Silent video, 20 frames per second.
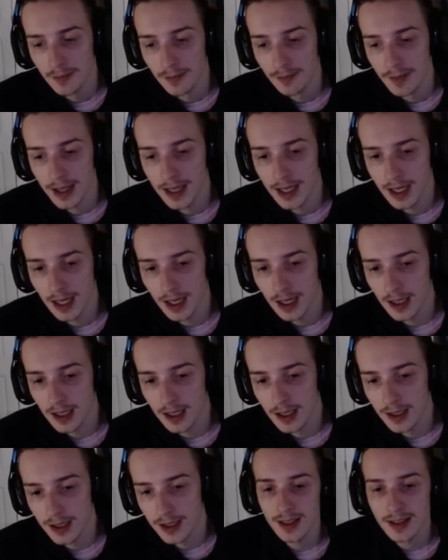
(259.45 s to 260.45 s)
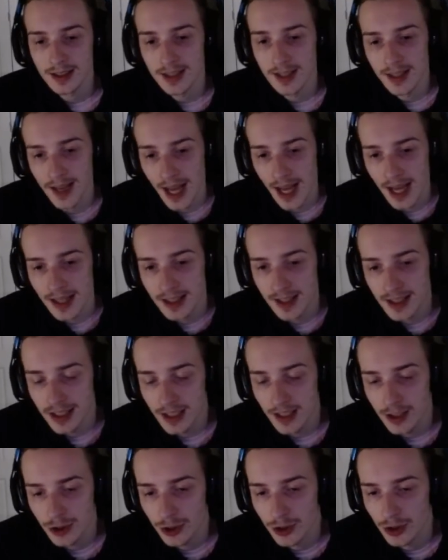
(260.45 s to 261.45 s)
because
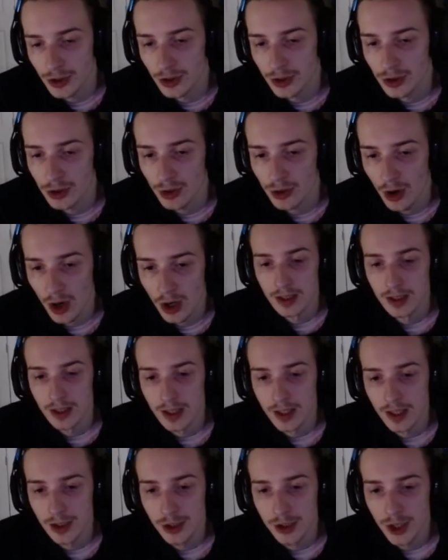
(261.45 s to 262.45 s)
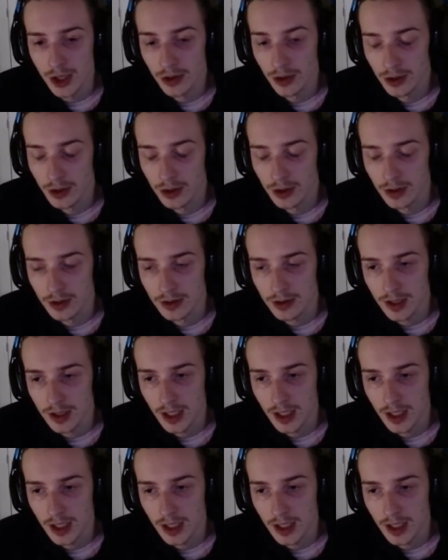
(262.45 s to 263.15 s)
Tenacity is just strong in general.